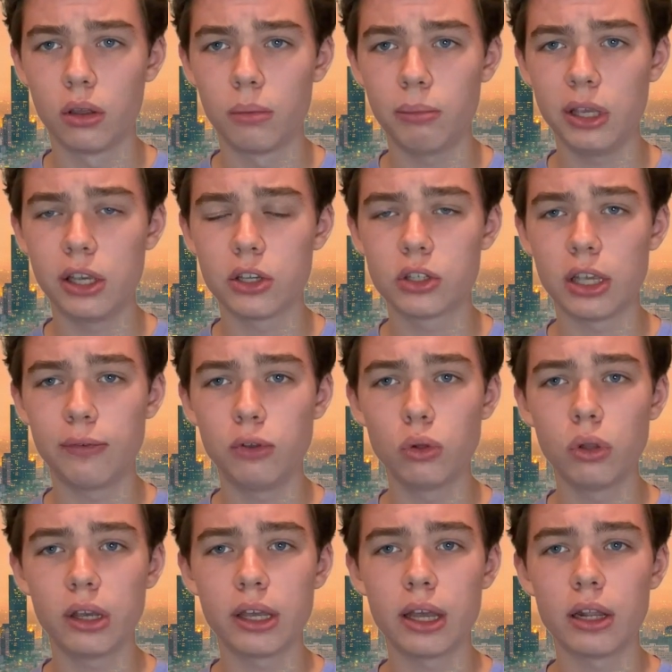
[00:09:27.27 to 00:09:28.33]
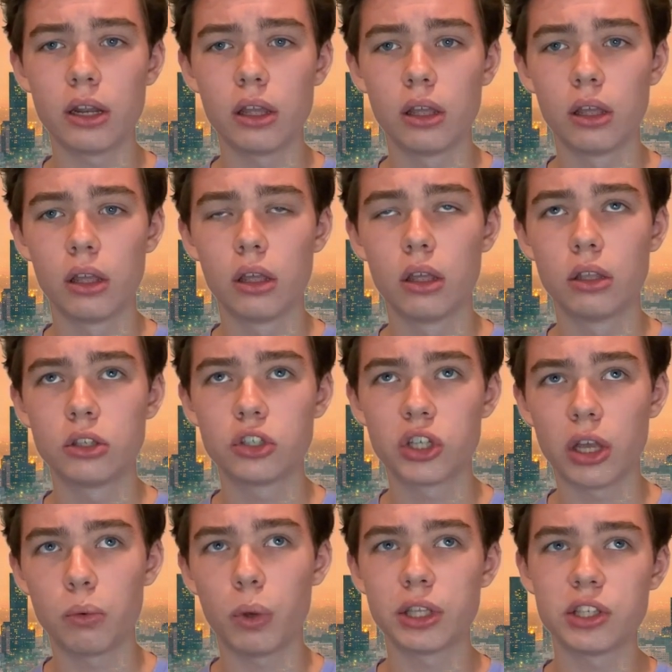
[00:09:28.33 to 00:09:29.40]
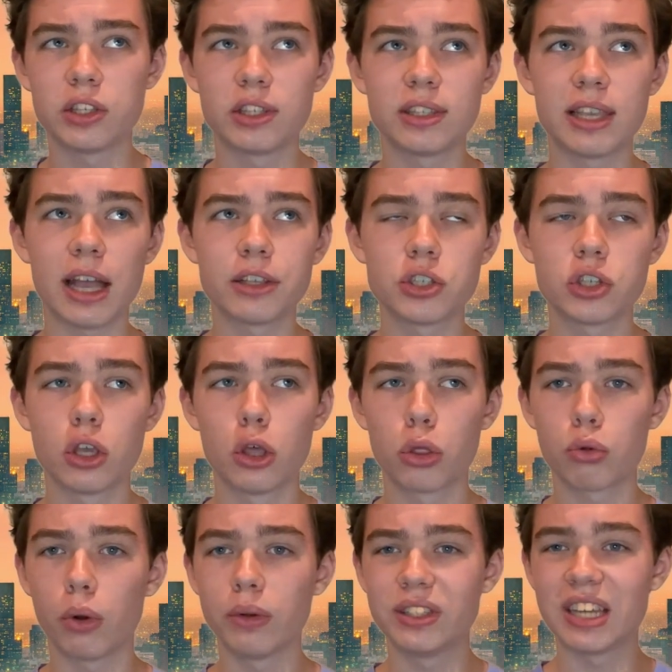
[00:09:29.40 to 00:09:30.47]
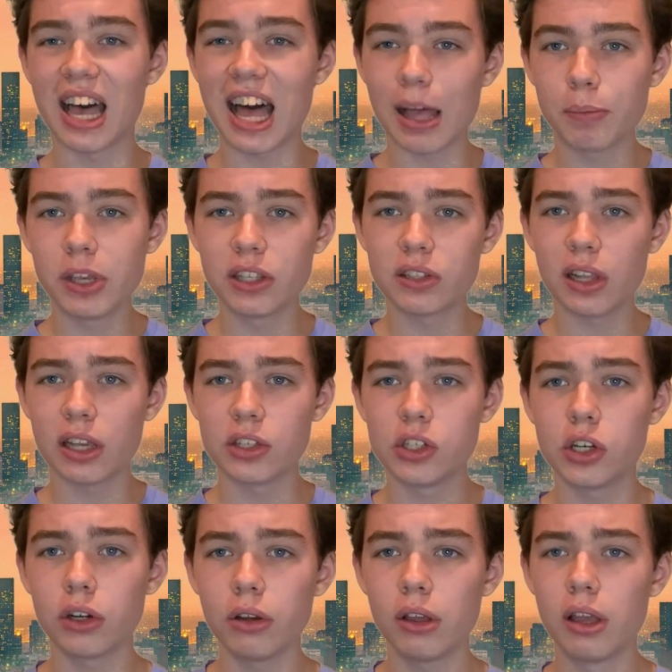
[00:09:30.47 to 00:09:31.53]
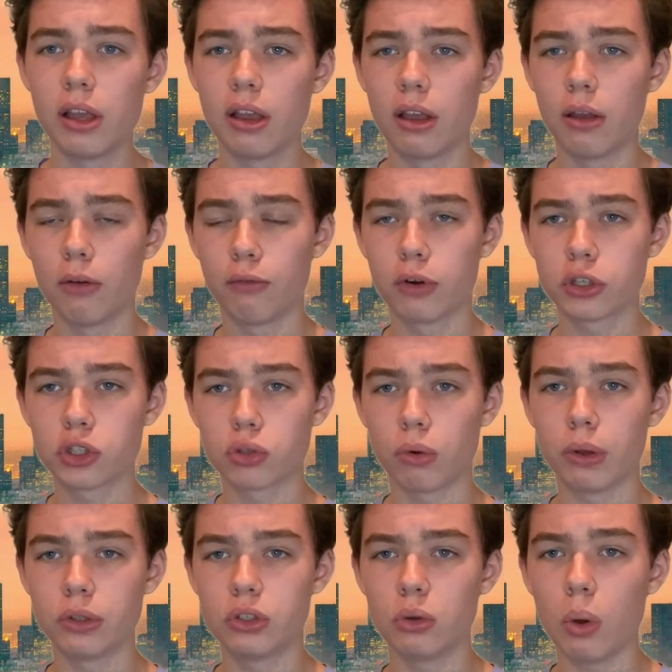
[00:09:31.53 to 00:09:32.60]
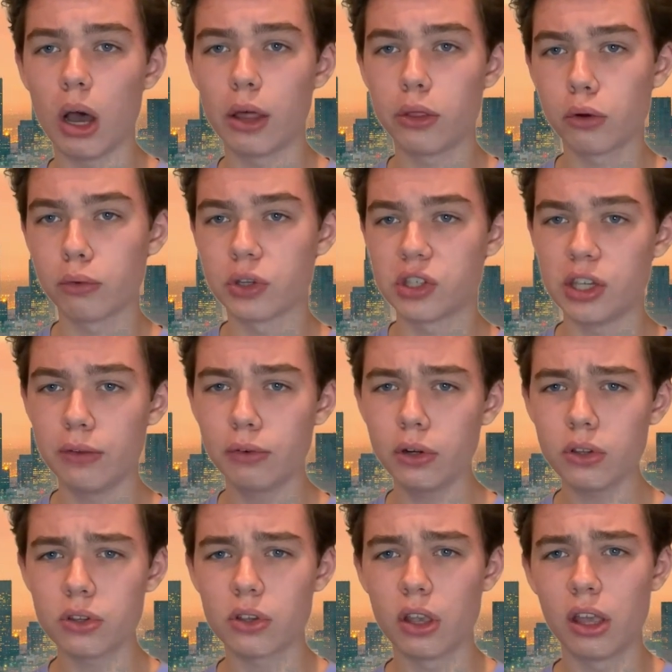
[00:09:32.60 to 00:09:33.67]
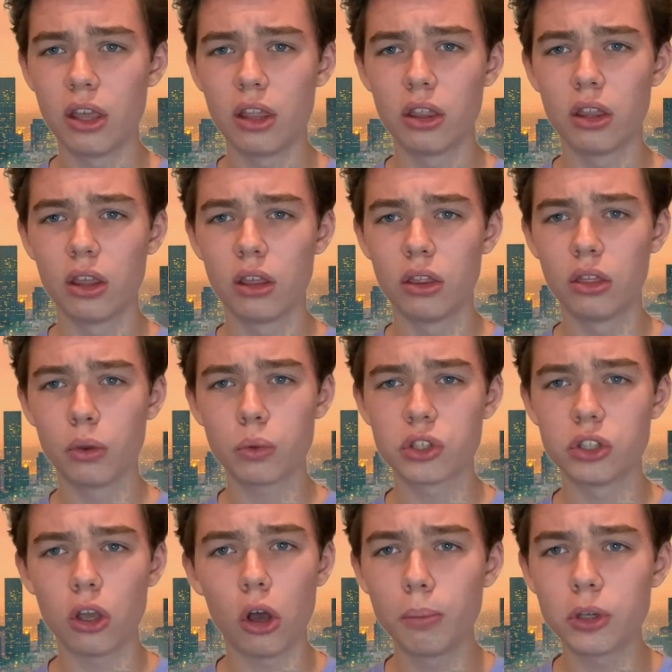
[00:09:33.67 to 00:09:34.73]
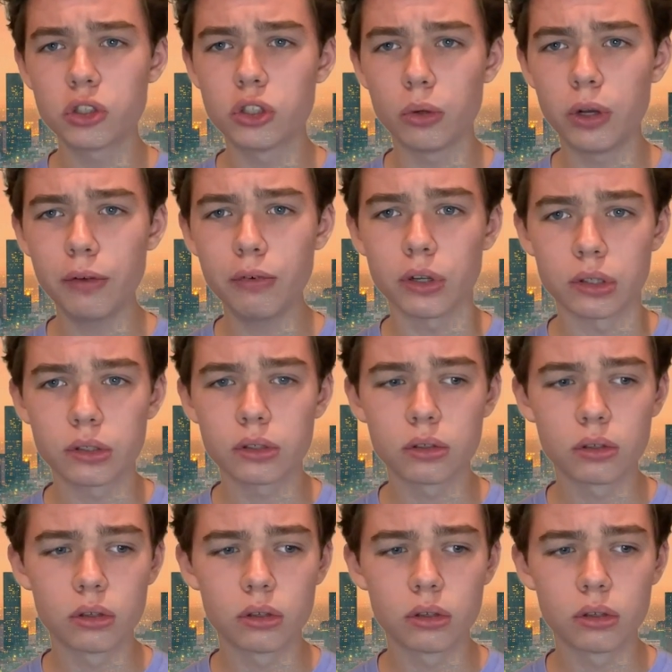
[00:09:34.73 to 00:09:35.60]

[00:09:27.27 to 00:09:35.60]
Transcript: Because if you look at Deshaun Watson's stats throwing to Hopkins last year versus throwing to other receivers, there was almost no difference.